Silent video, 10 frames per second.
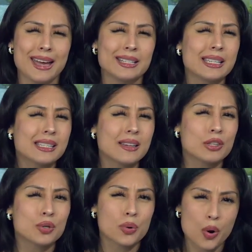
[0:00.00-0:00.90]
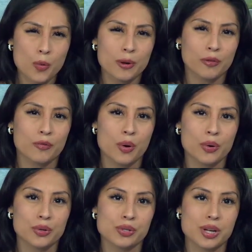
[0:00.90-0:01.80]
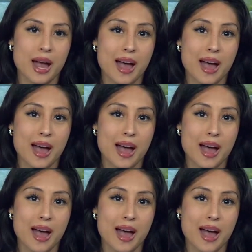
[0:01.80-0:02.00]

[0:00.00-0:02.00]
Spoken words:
It does leave the door open for voters to